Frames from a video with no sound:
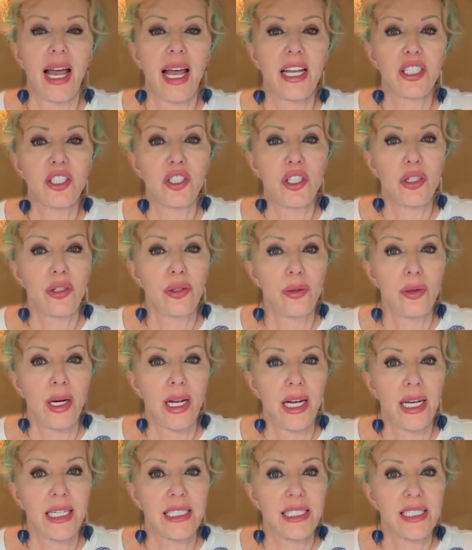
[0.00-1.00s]
2
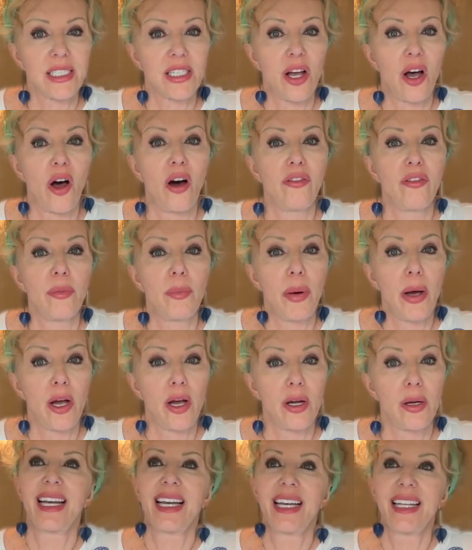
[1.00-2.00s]
lines of a
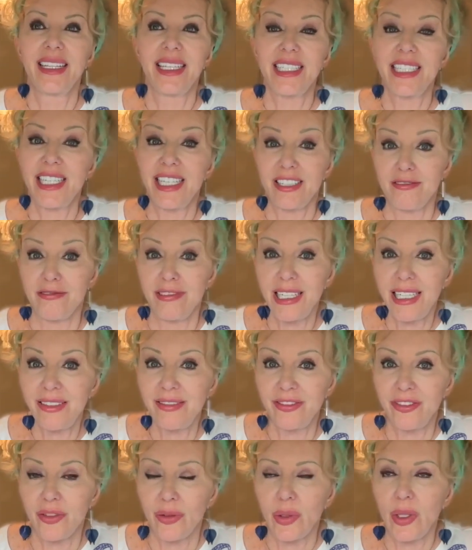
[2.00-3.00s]
poem that he had
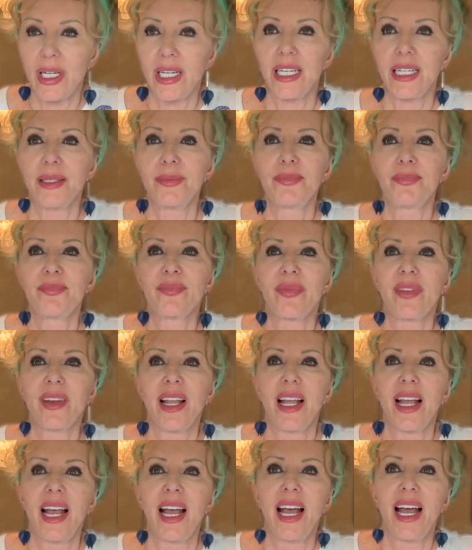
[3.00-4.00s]
written for her,
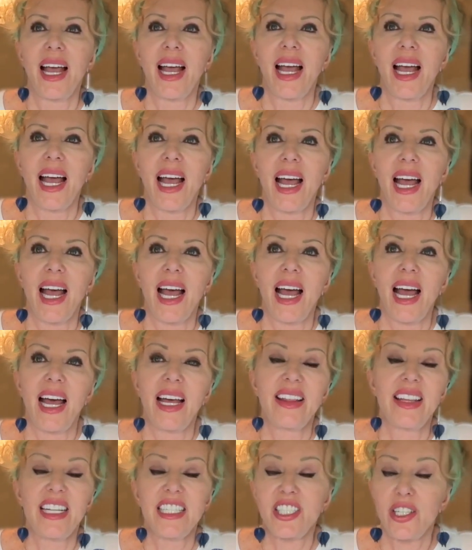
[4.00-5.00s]

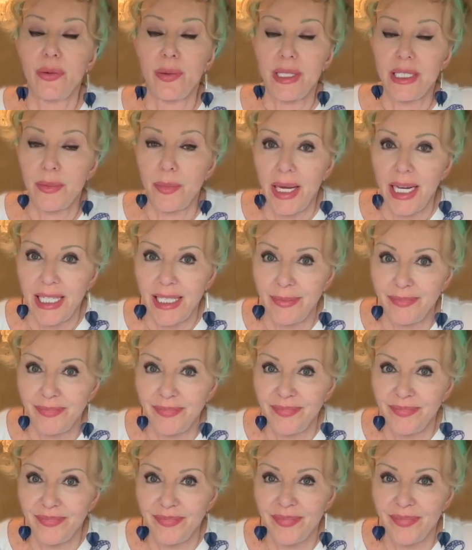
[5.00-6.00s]
and then she went to bed.
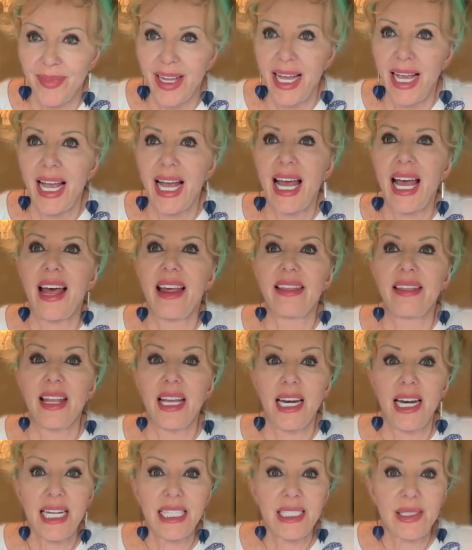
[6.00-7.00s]
The
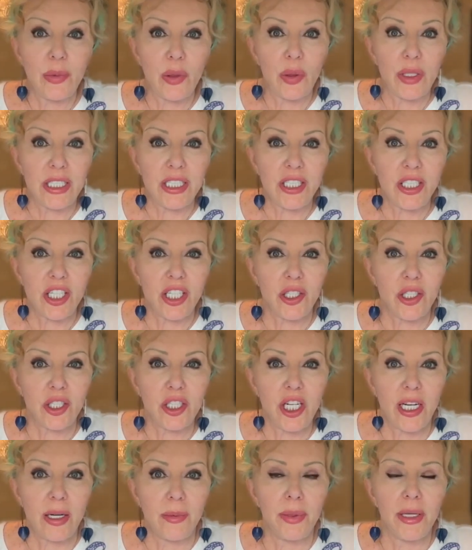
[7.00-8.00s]
next morning she
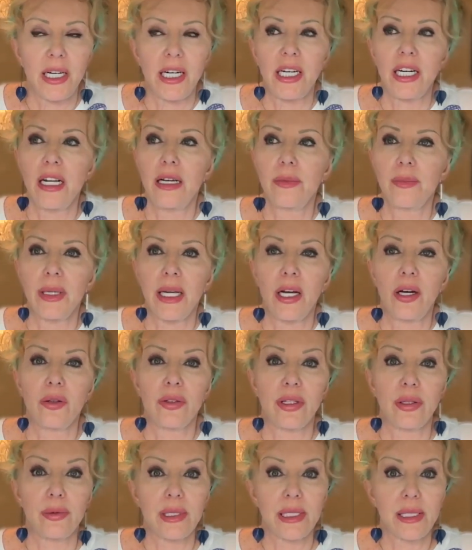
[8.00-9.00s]
got up, and lo and behold,
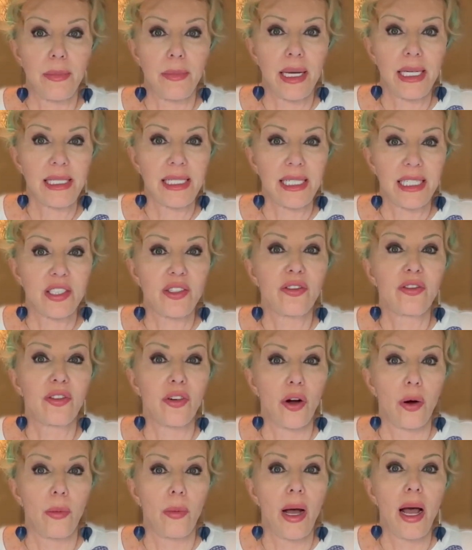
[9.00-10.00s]
there was a message
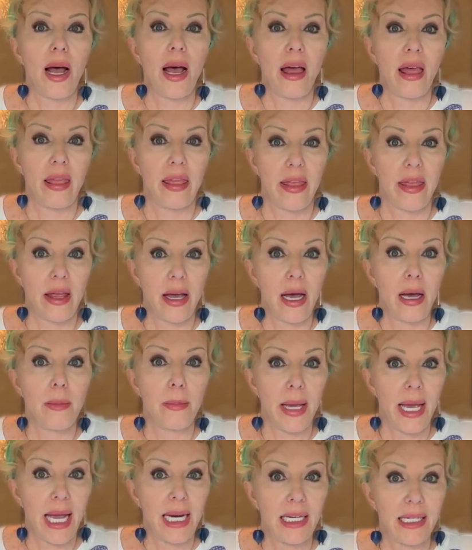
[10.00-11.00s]
from the
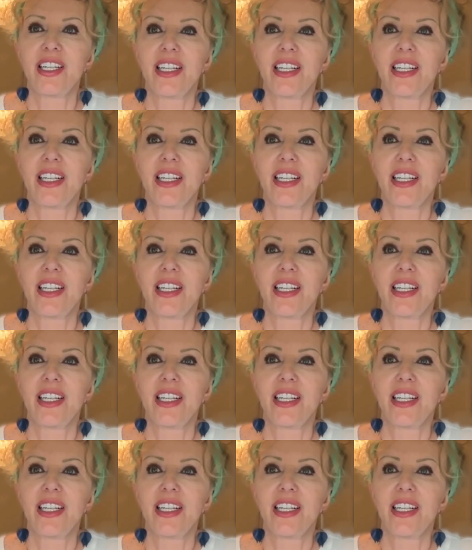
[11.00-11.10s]
Ben.